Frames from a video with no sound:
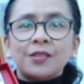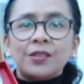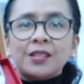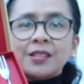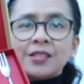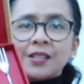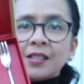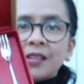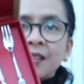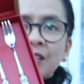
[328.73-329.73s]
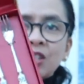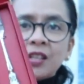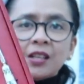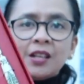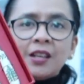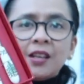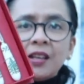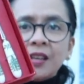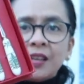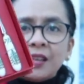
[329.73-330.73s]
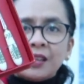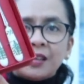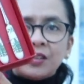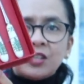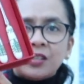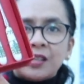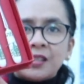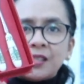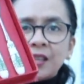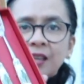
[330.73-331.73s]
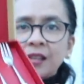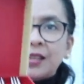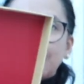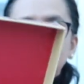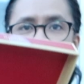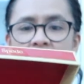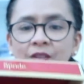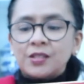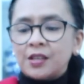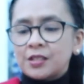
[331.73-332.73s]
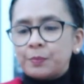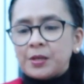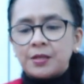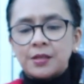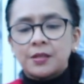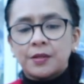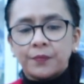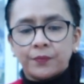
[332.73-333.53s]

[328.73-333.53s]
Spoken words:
so this is just an additional set, and these are 6 pieces.